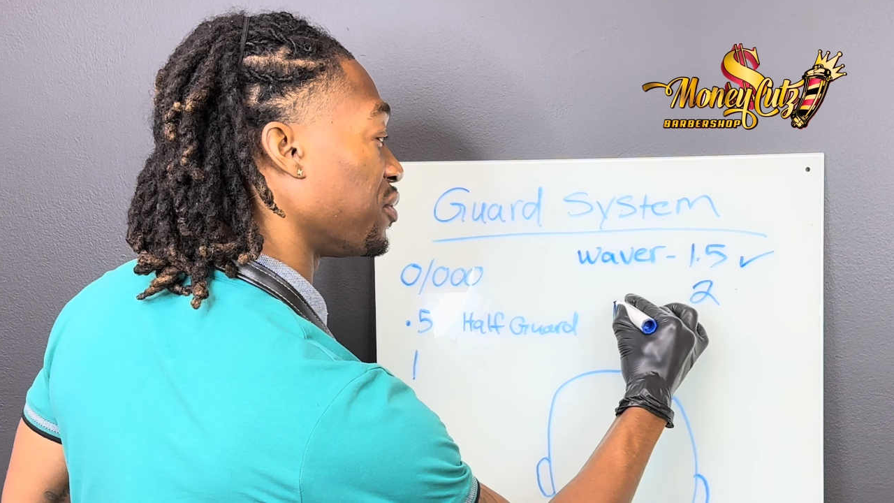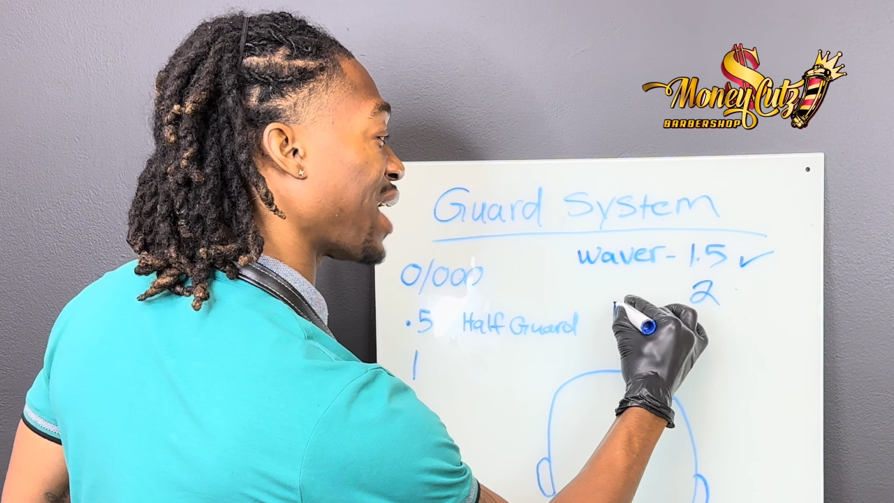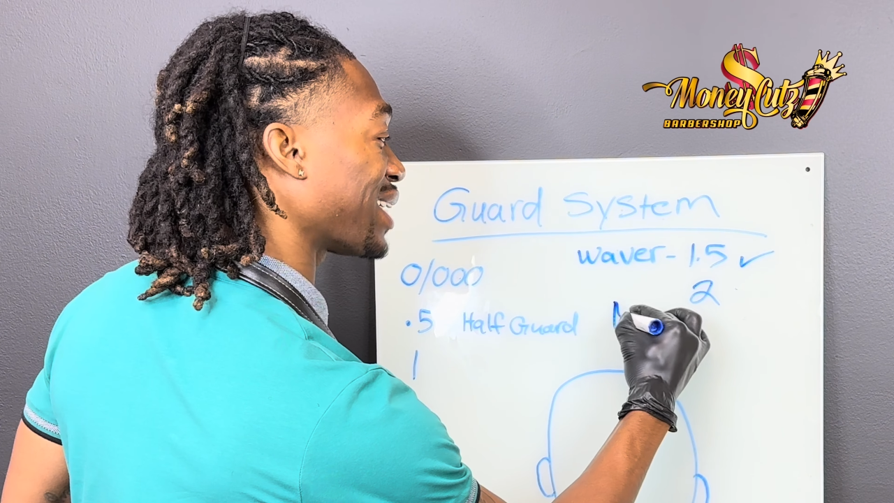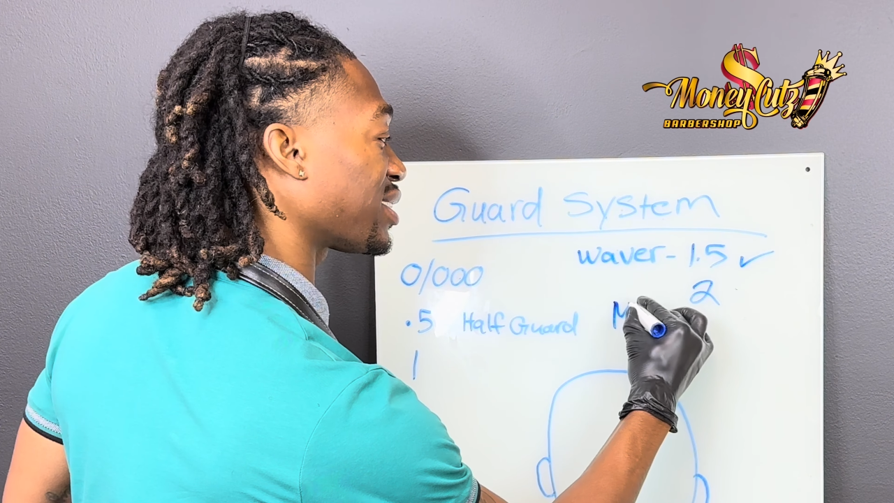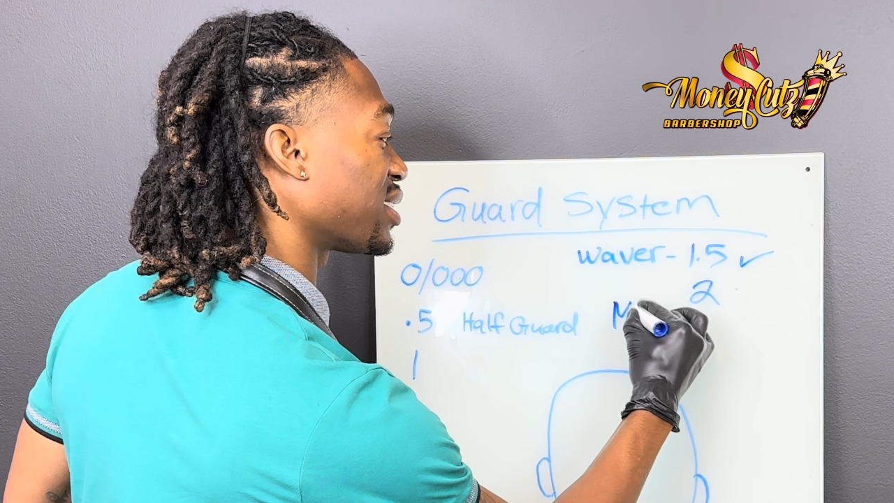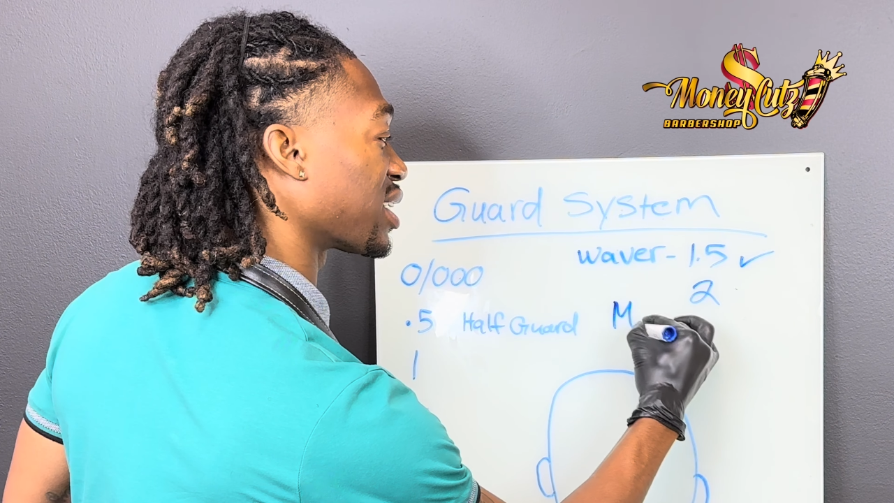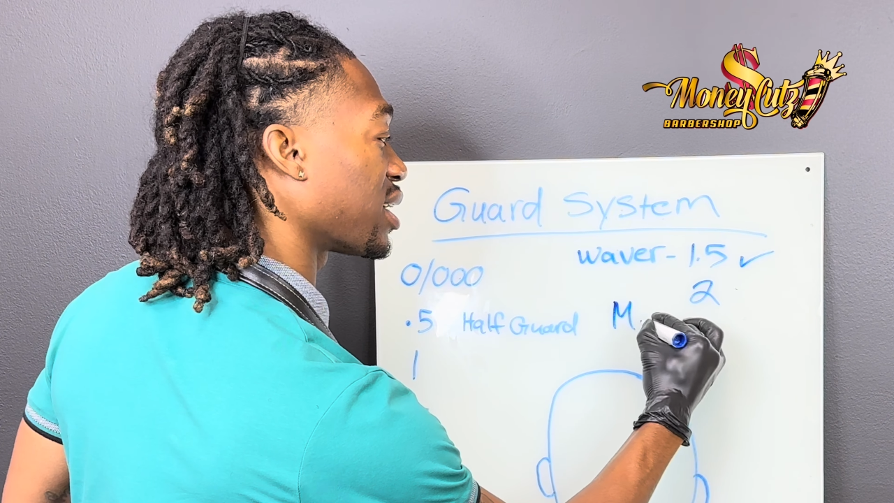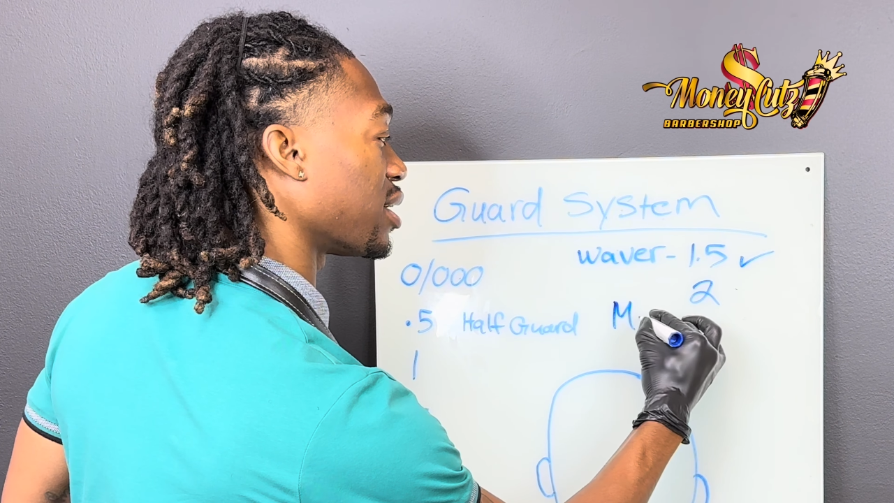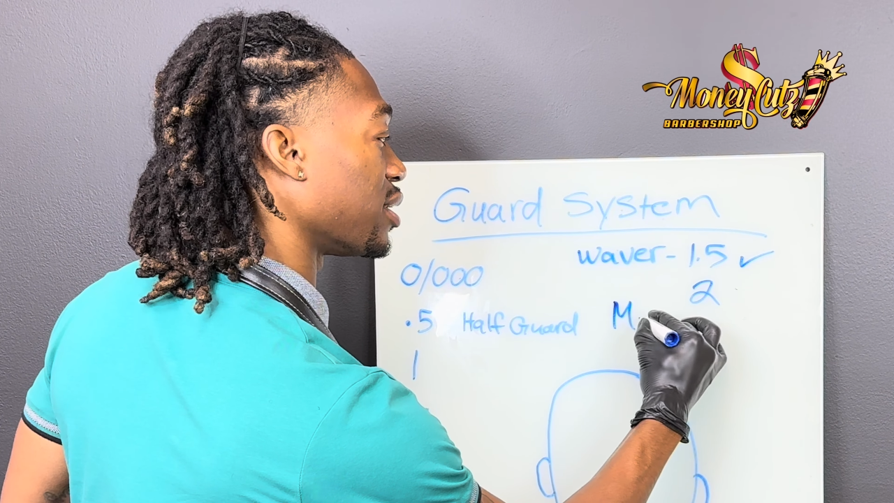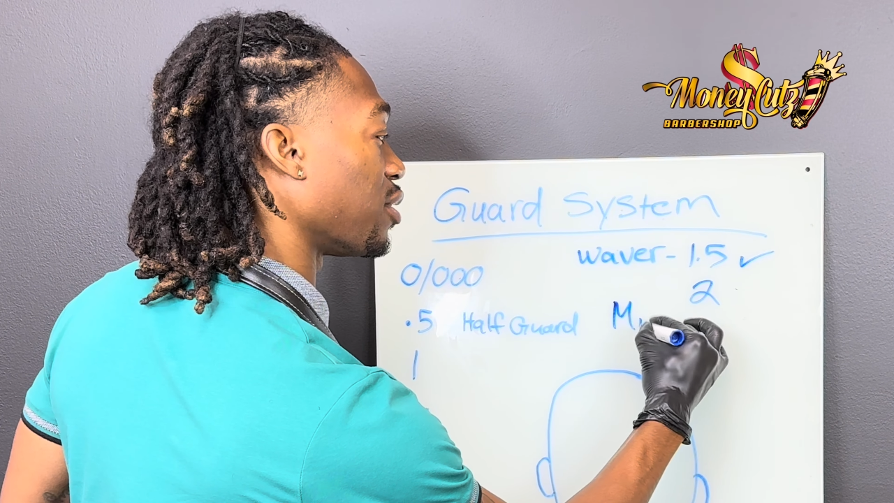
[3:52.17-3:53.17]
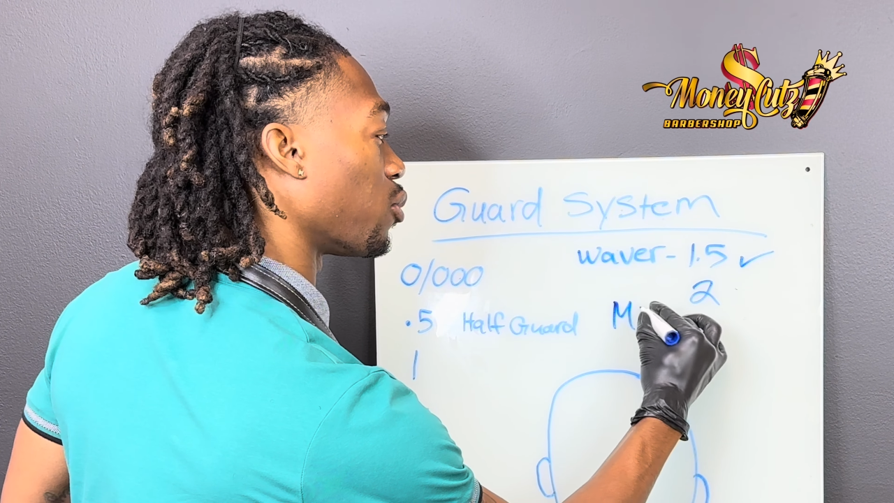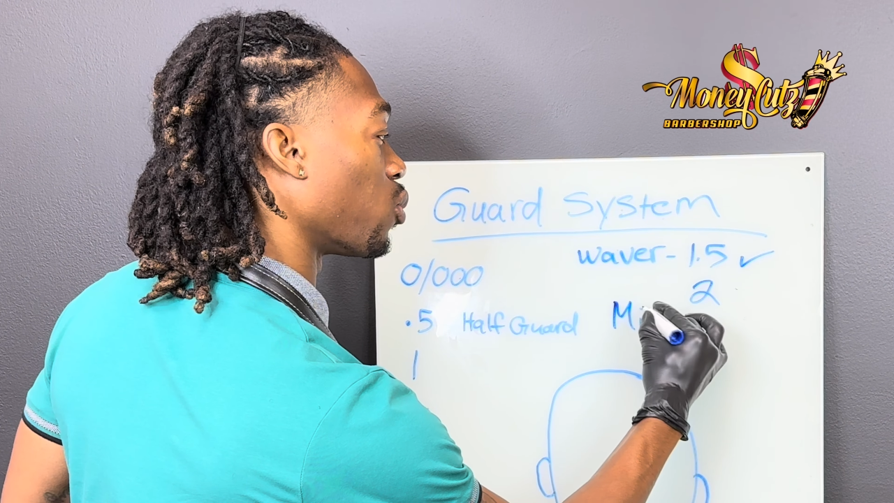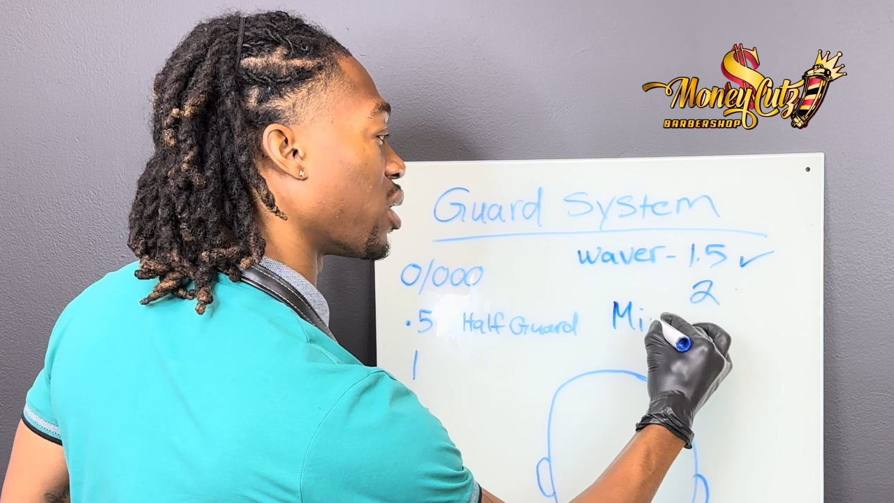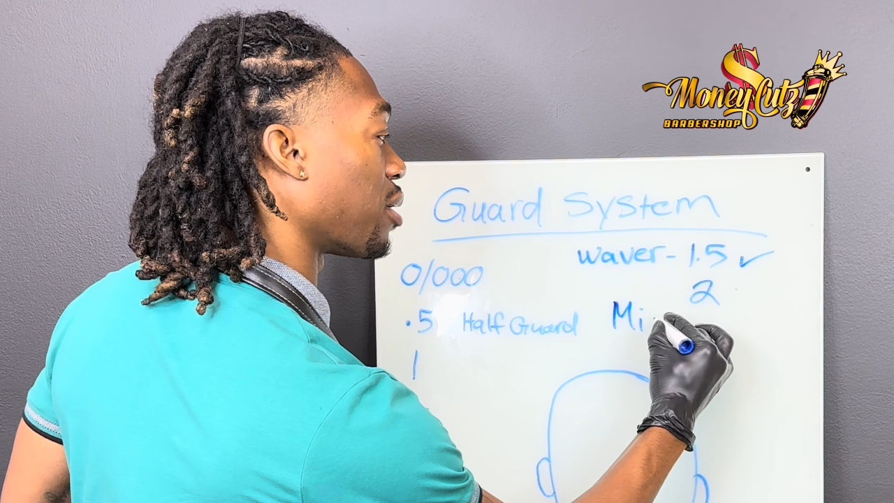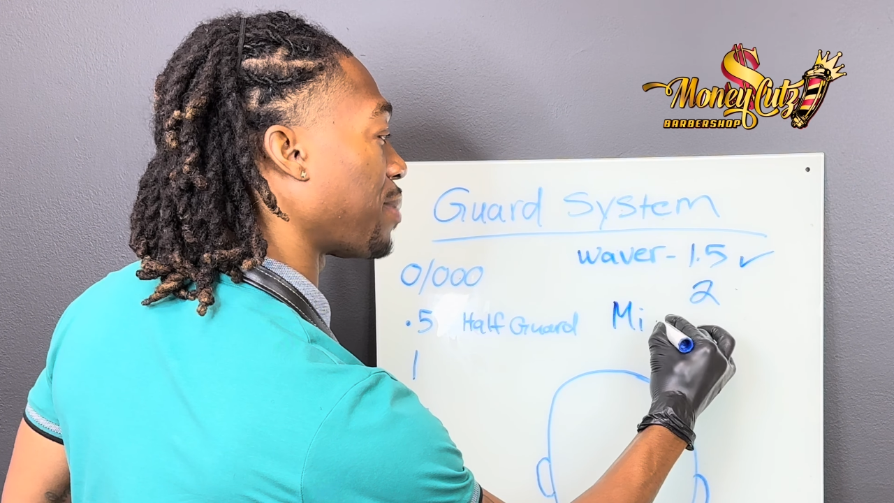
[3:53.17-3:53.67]
that's the cut
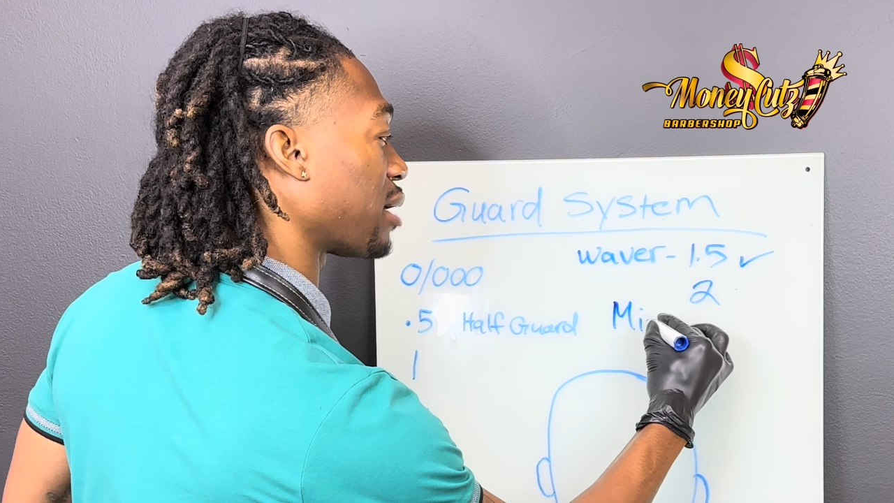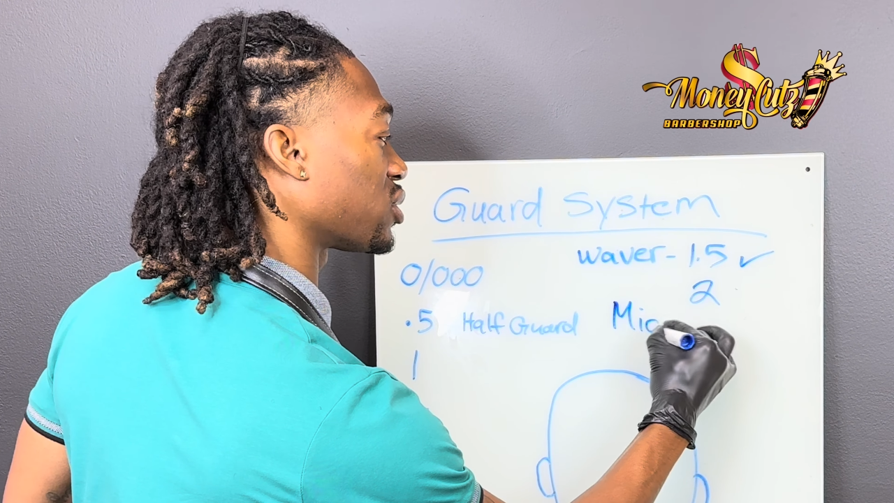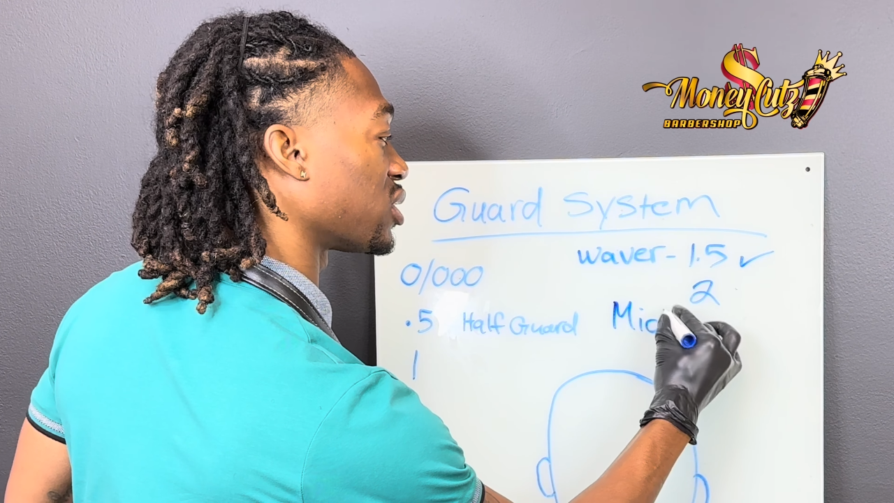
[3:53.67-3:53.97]
we're about